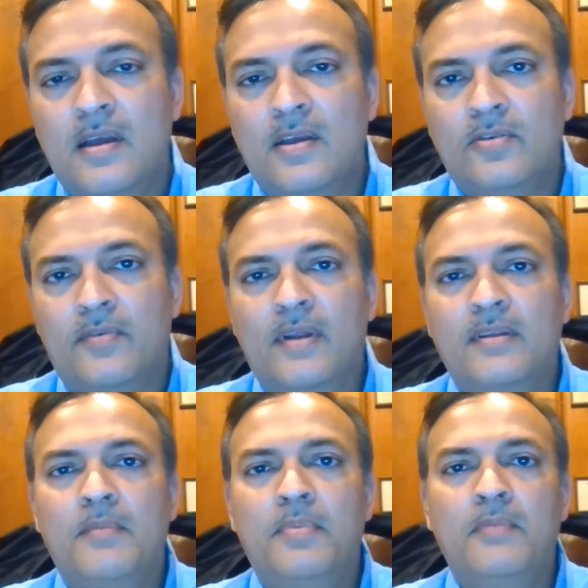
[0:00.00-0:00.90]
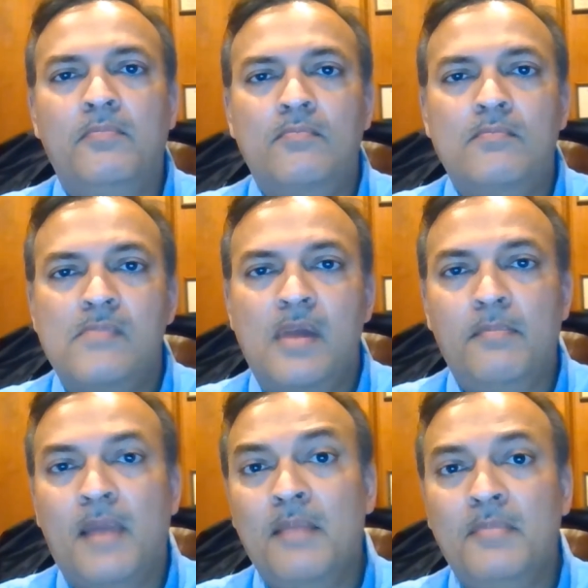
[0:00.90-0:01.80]
So for example, in
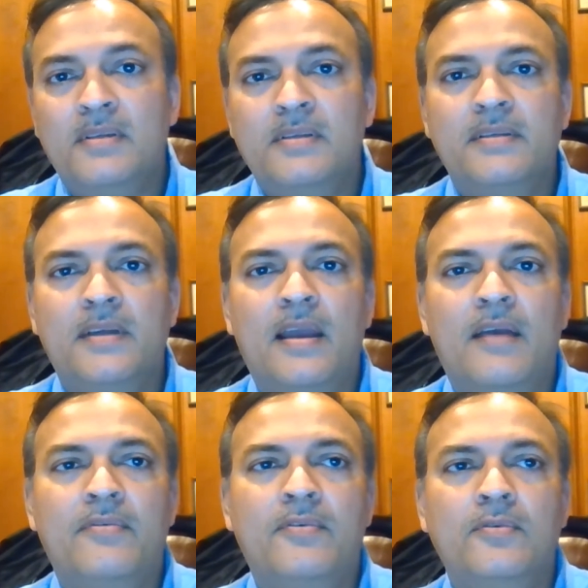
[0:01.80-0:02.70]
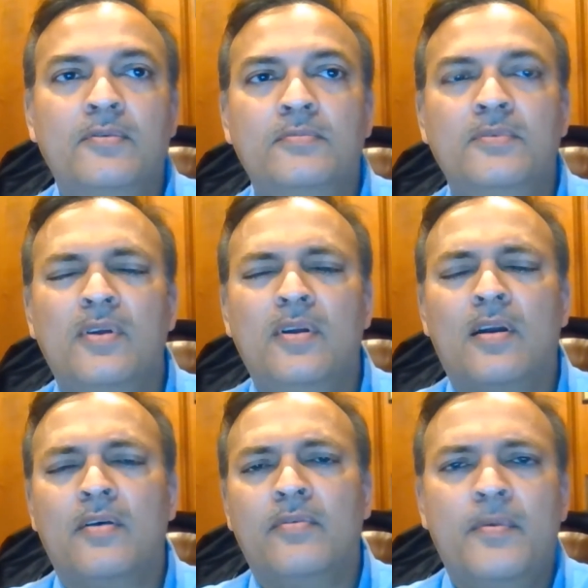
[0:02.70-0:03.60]
my business, I have to do a lot
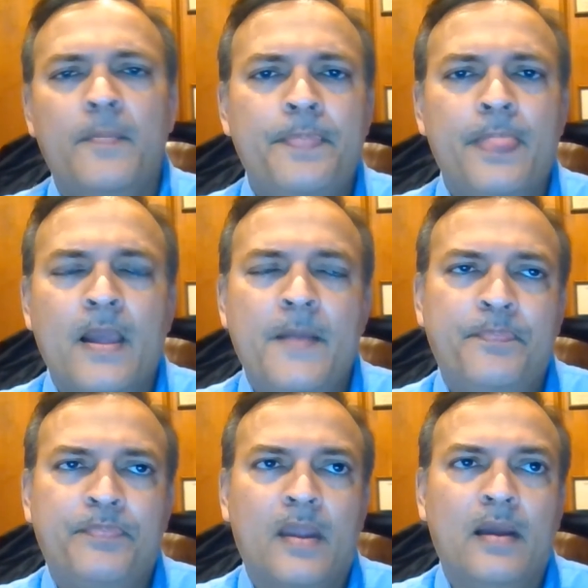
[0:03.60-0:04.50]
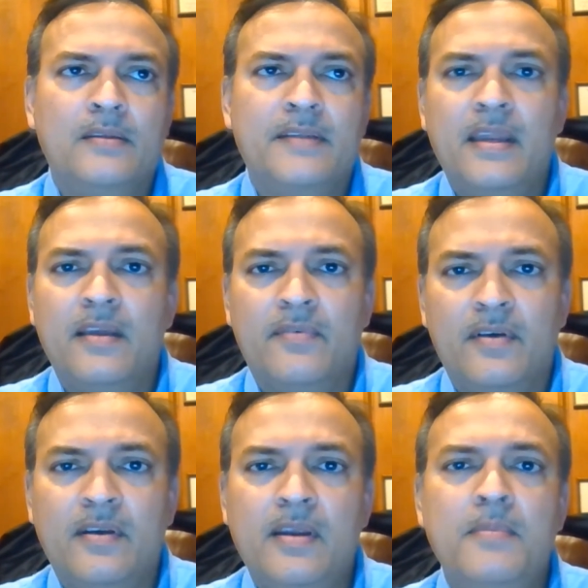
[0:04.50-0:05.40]
of signing of
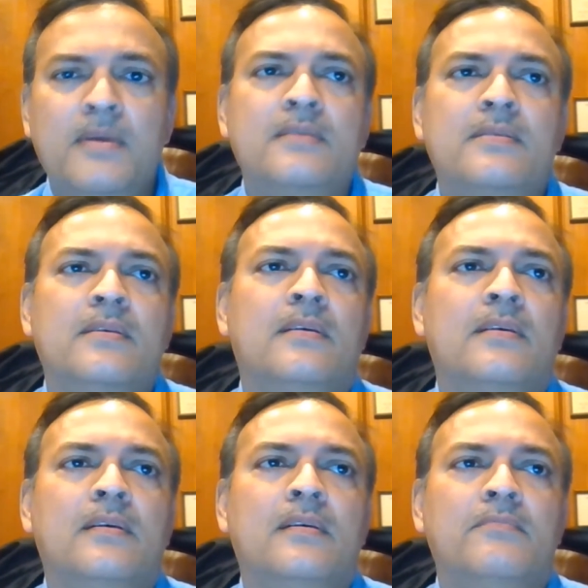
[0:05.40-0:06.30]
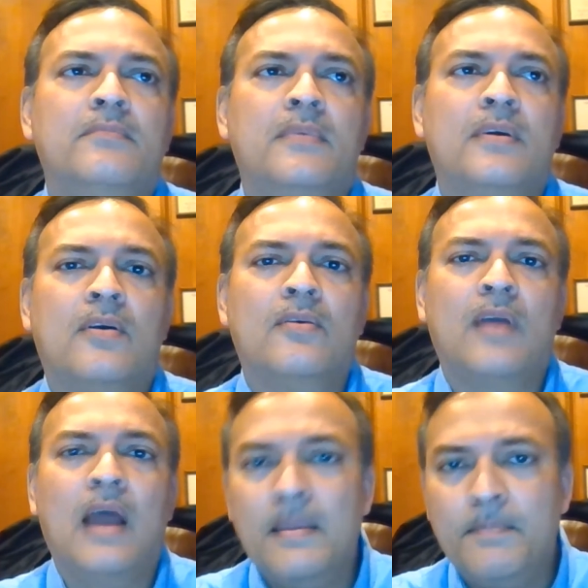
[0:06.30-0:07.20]
agreements around
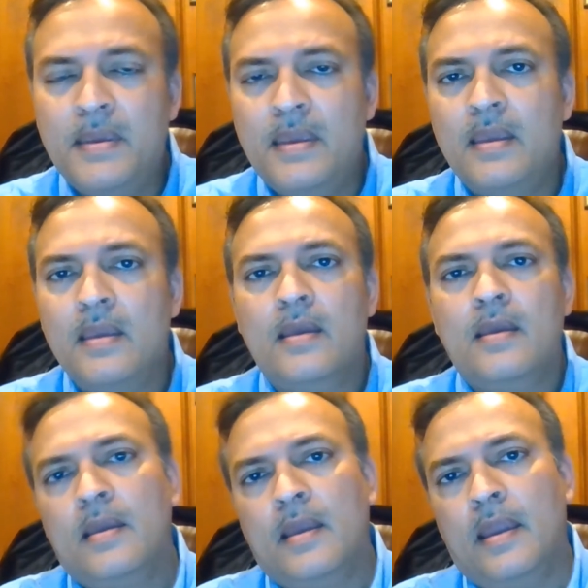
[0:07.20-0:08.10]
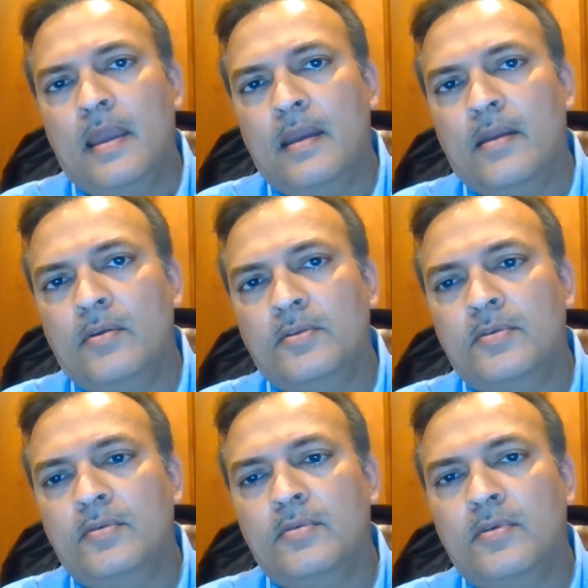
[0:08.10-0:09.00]
IP and
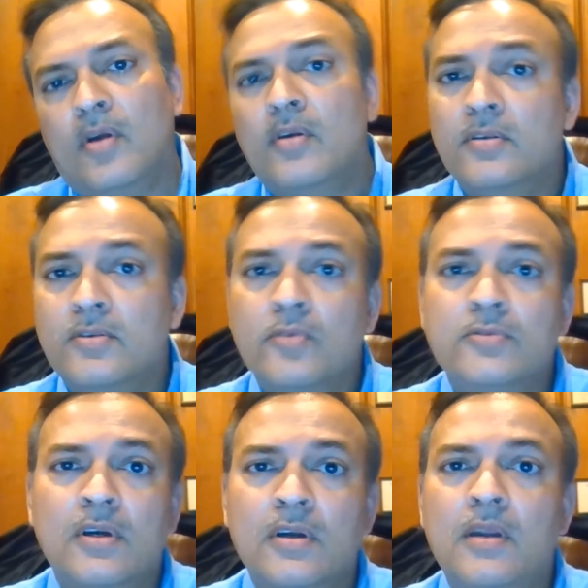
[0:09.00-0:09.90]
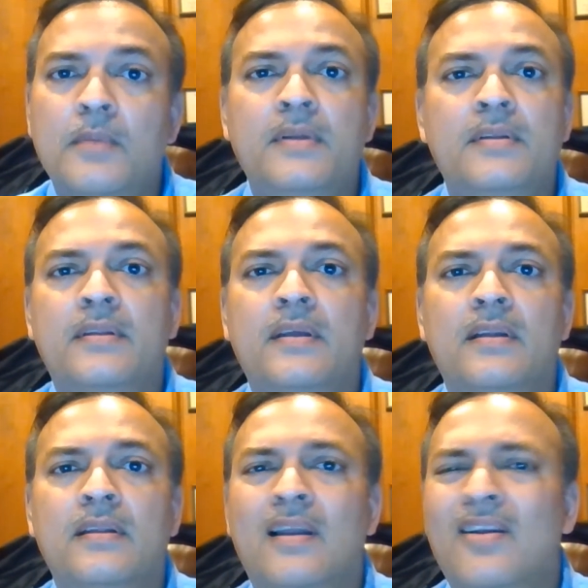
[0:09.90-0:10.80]
also non-disclosure agreements and things
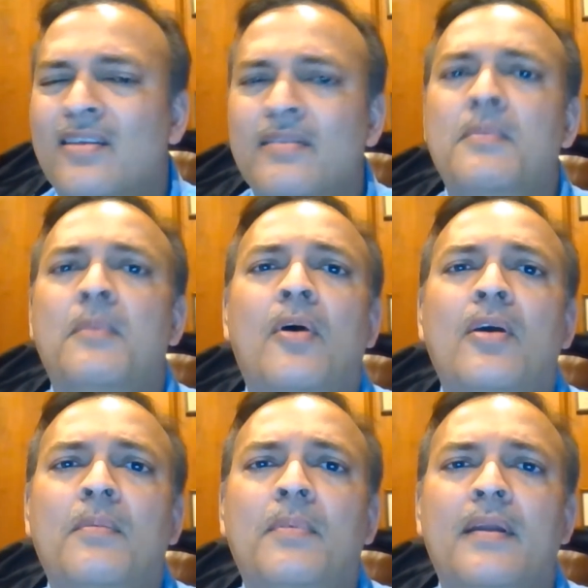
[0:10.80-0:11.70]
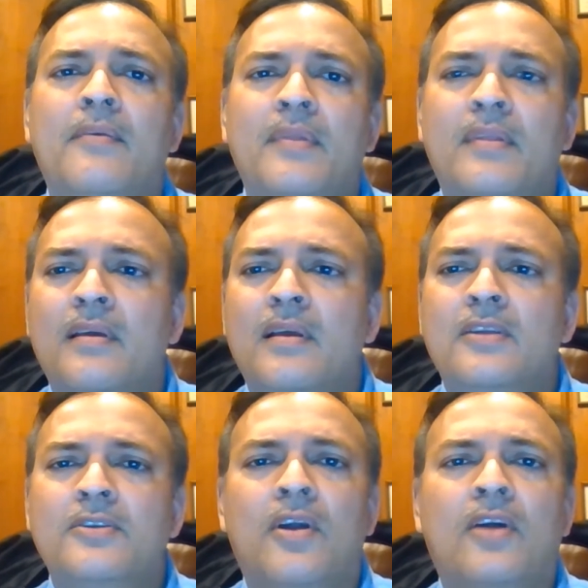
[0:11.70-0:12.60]
like that. A lot of them are boilerplate with
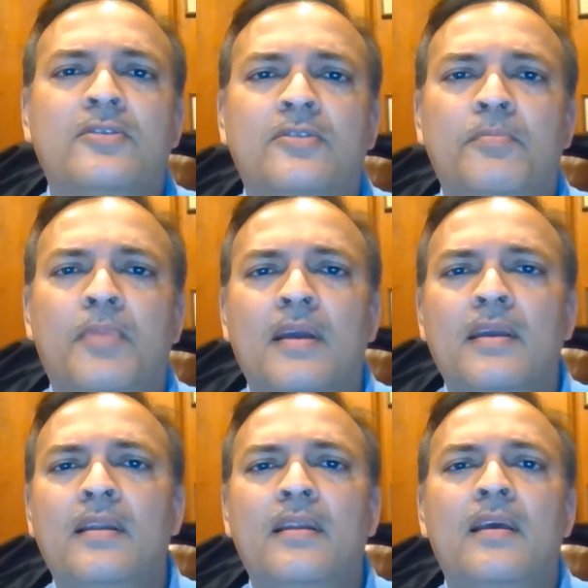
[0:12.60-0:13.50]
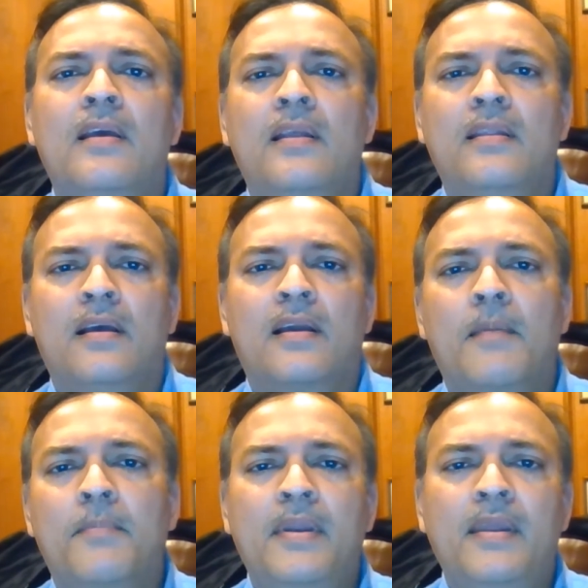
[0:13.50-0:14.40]
slots to plug in the
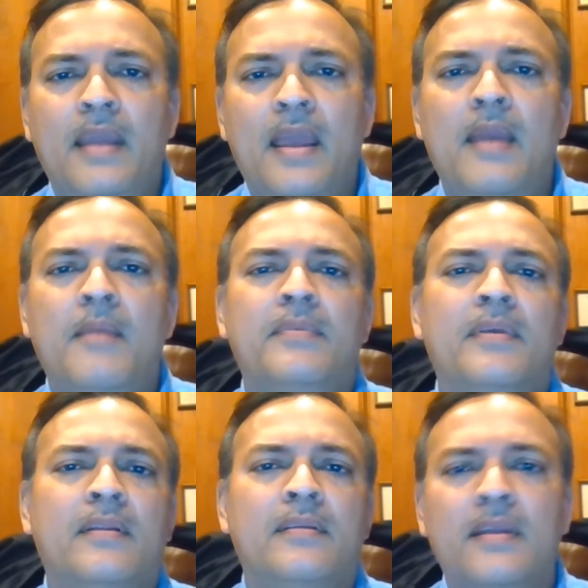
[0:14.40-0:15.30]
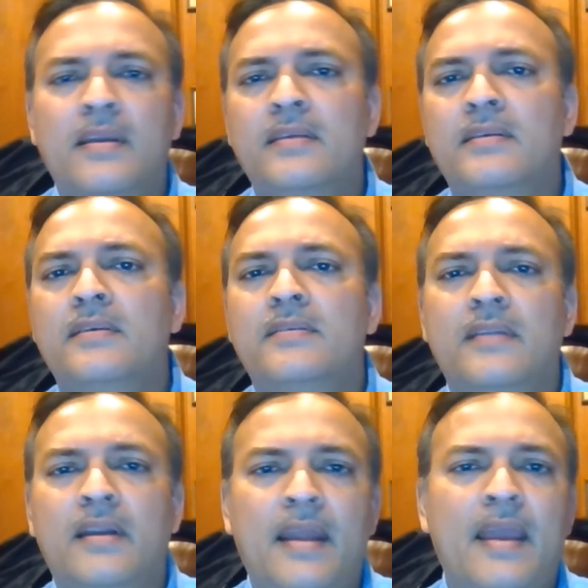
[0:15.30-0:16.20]
company names and the signatures and
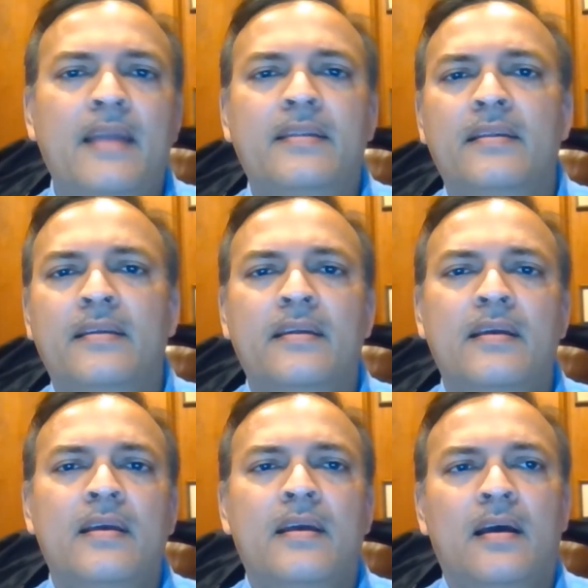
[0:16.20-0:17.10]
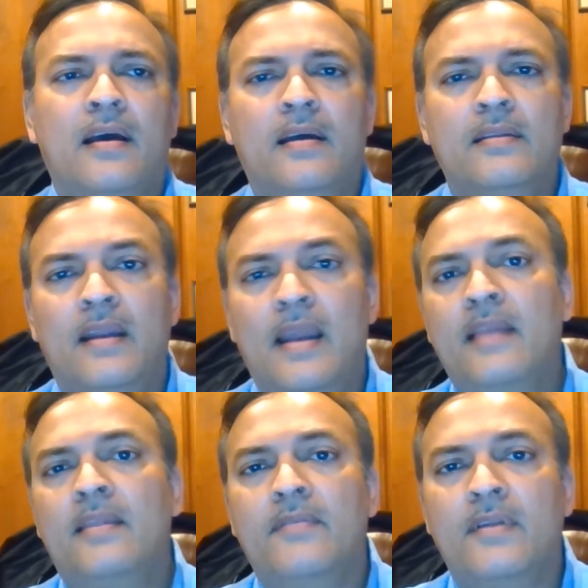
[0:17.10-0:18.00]
the date and the
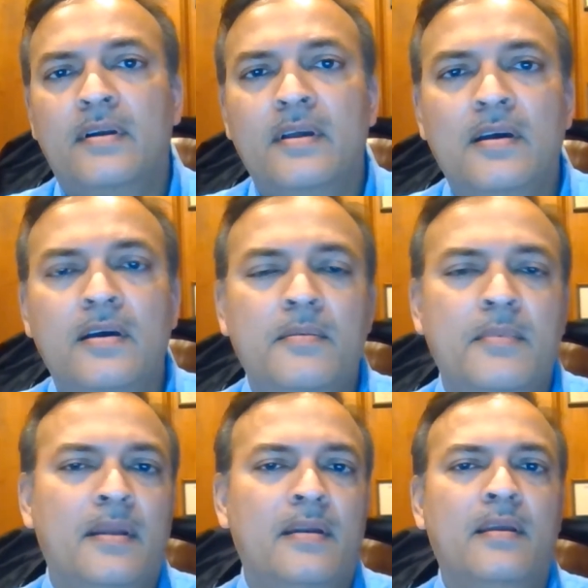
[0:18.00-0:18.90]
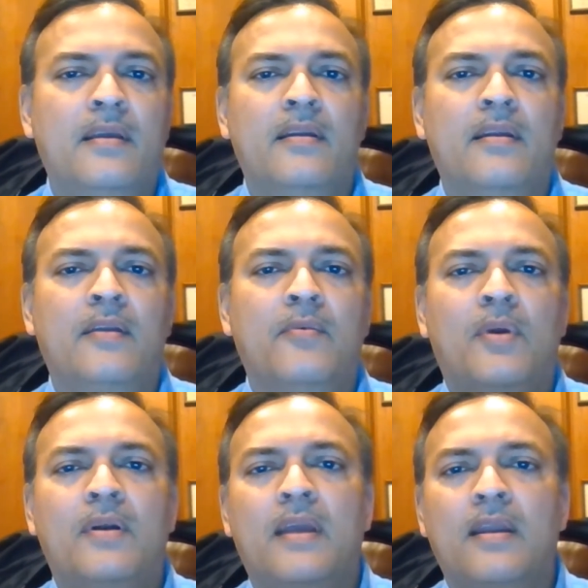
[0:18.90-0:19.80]
length of the term and
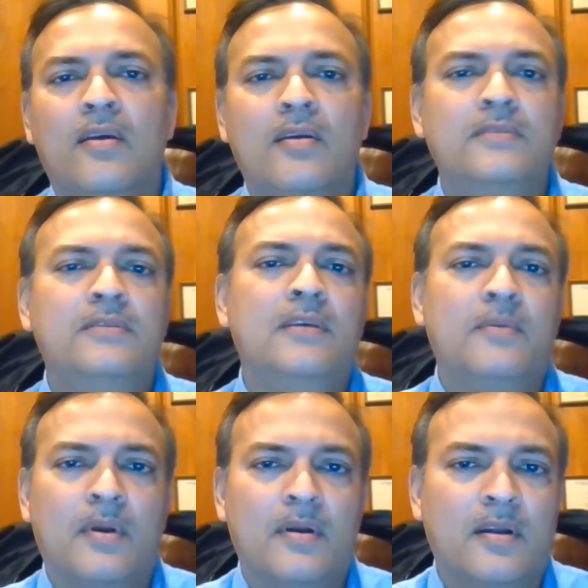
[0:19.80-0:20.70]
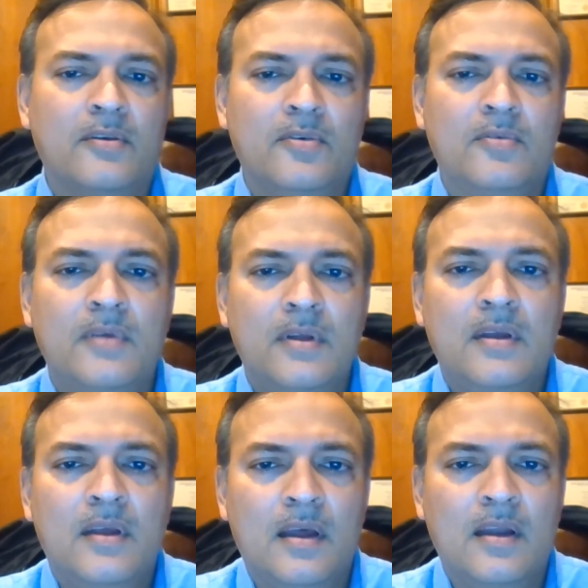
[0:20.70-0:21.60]
what technology and whatnot. So
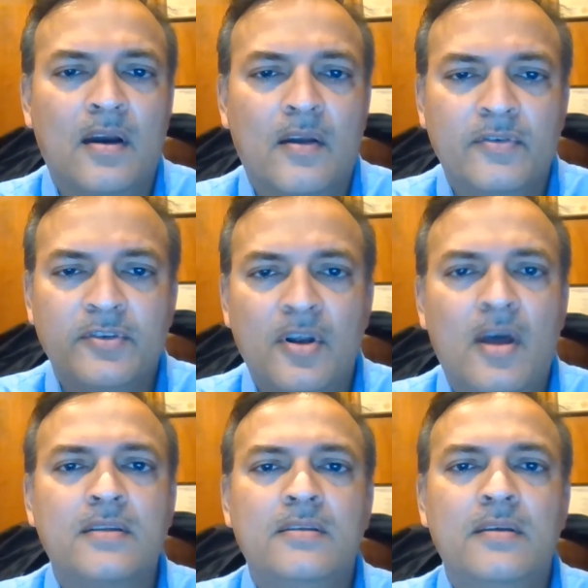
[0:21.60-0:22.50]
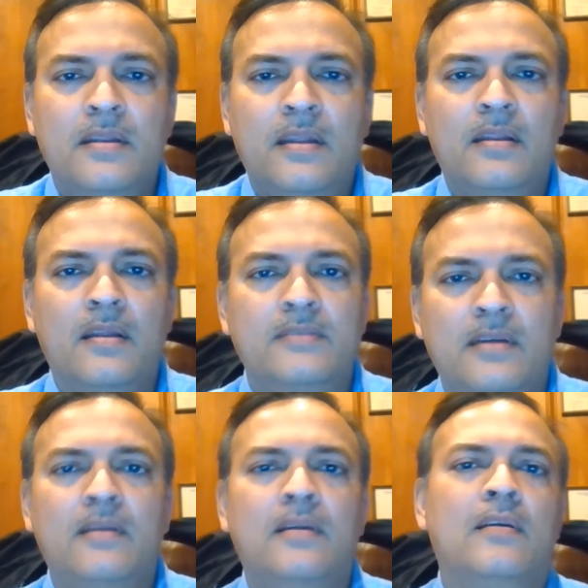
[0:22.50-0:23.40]
a lot of slots, and then the
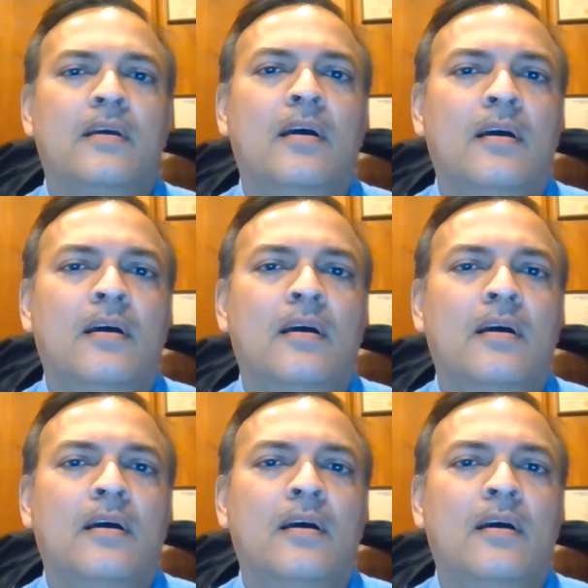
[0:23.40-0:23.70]
general